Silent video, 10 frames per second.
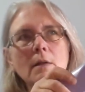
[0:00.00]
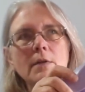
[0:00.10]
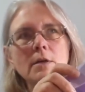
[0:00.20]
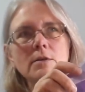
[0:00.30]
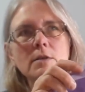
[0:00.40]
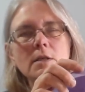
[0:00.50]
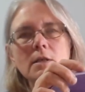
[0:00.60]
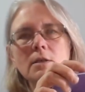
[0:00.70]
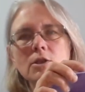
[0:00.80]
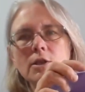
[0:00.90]
There's
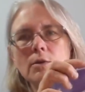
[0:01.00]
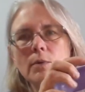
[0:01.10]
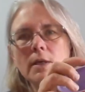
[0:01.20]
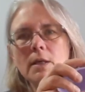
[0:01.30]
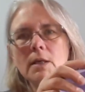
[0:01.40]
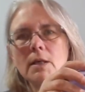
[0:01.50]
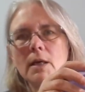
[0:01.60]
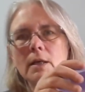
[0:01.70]
the Shiwi